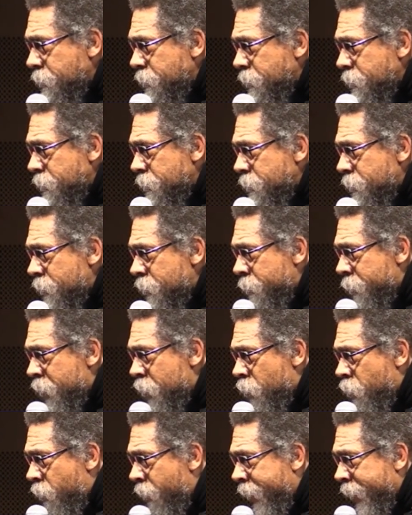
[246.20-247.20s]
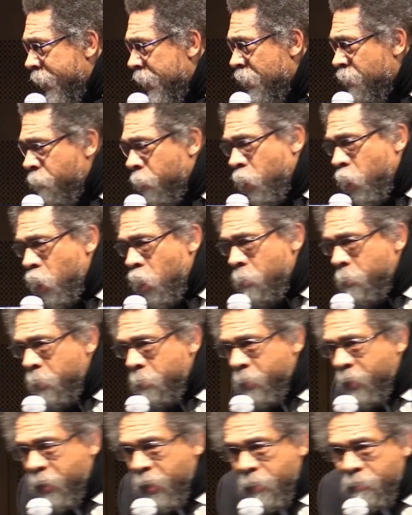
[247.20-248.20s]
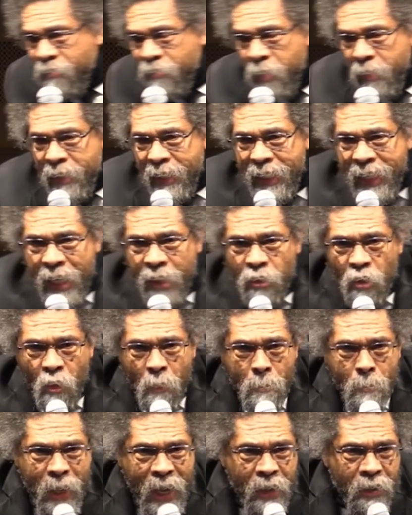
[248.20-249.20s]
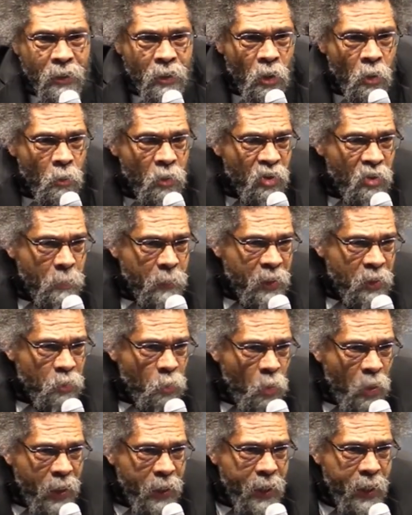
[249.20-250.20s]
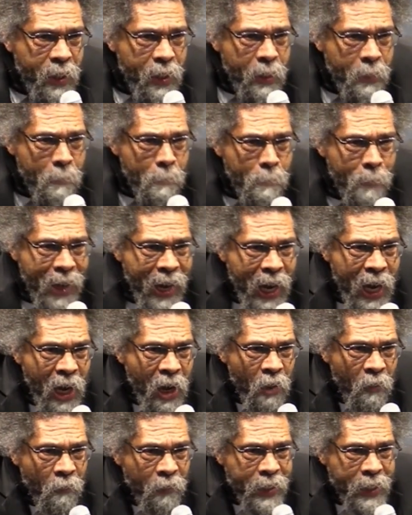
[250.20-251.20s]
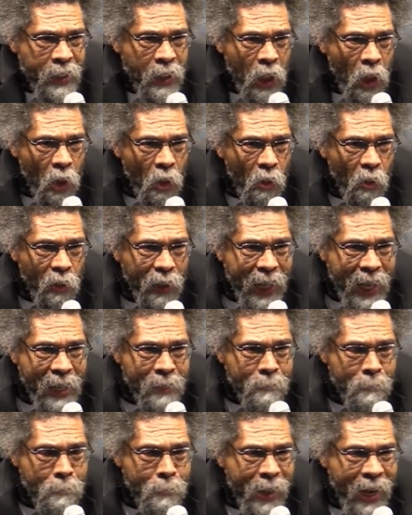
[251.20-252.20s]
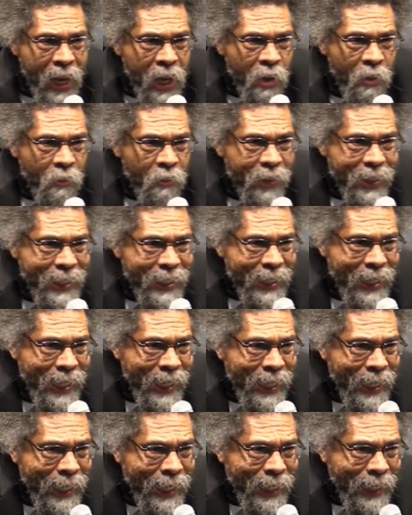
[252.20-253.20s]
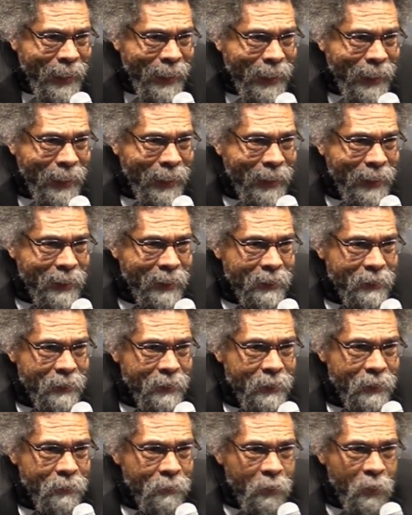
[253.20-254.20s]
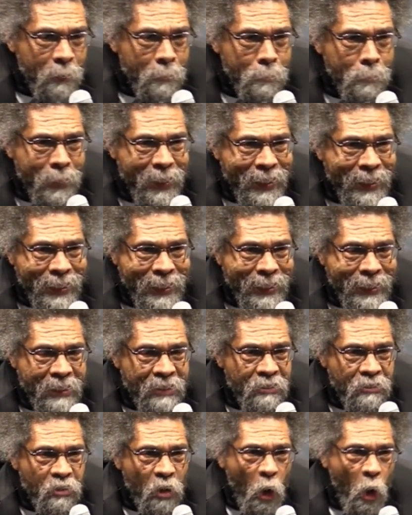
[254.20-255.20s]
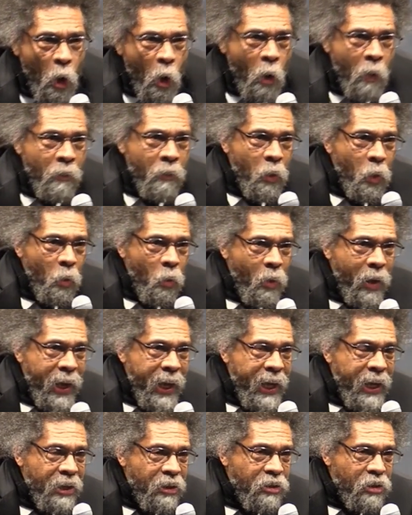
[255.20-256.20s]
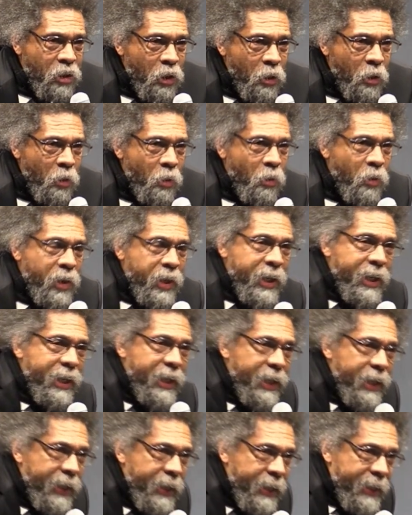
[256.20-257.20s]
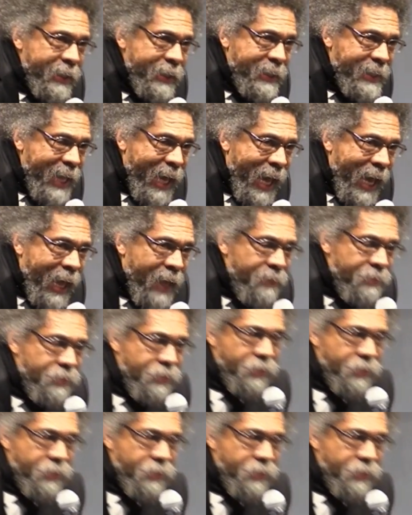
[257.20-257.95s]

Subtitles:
And we know our English word human comes from the Latin humando, which means what? Burial and burying. We're beings on the way to death.